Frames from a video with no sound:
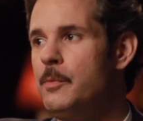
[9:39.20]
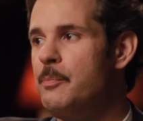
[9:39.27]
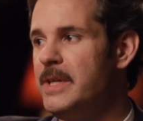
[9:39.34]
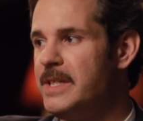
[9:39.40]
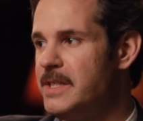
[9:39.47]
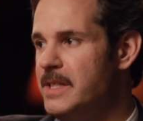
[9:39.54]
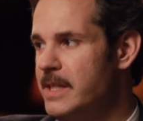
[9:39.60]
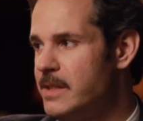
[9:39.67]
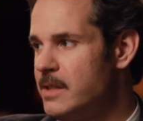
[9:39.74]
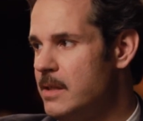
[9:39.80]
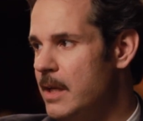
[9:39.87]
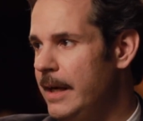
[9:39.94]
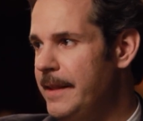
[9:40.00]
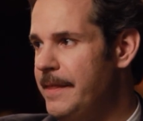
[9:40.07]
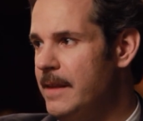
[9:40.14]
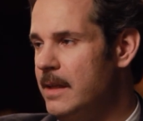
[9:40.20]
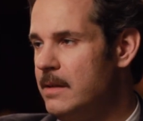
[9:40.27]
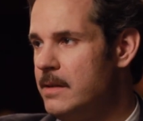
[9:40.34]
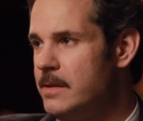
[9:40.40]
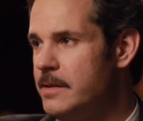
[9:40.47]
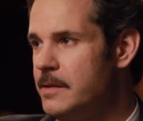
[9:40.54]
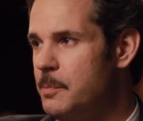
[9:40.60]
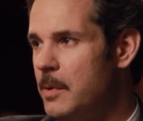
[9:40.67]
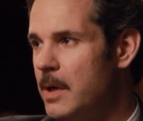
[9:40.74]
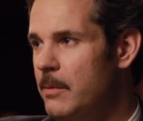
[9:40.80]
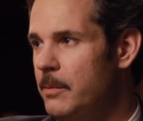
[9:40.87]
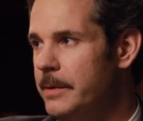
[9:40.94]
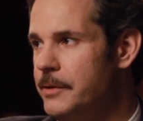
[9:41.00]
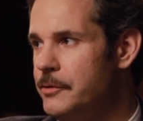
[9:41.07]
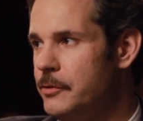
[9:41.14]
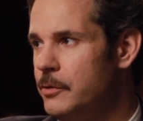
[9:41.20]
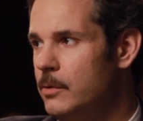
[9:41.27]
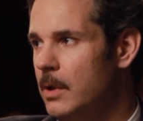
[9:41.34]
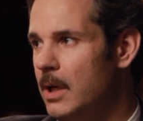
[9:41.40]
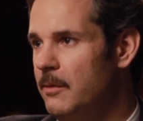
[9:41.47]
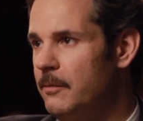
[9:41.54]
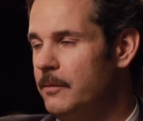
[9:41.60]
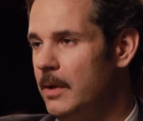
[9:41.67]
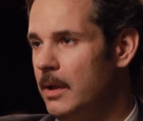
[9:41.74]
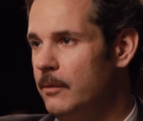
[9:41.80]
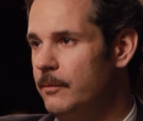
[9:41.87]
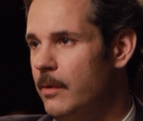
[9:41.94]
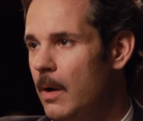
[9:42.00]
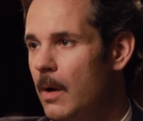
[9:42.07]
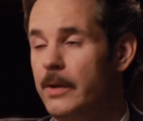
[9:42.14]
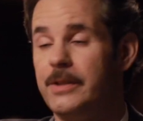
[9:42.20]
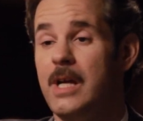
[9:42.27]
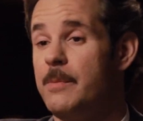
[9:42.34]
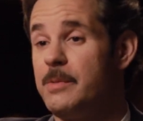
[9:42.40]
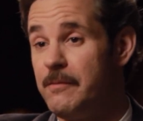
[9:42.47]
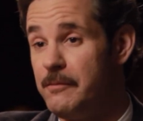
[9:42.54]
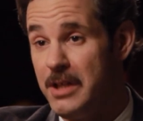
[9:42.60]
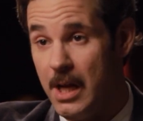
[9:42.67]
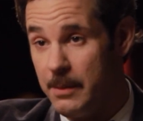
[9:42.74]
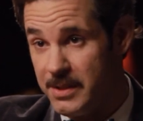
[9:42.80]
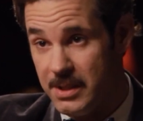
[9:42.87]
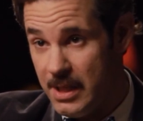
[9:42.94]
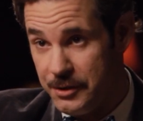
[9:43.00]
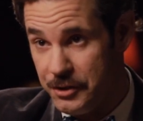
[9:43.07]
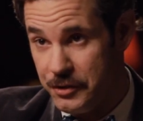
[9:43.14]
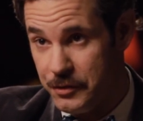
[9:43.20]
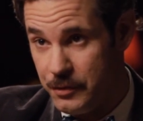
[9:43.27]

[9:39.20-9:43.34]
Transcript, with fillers: in a business, and I think this is probably true of all types of jobs, not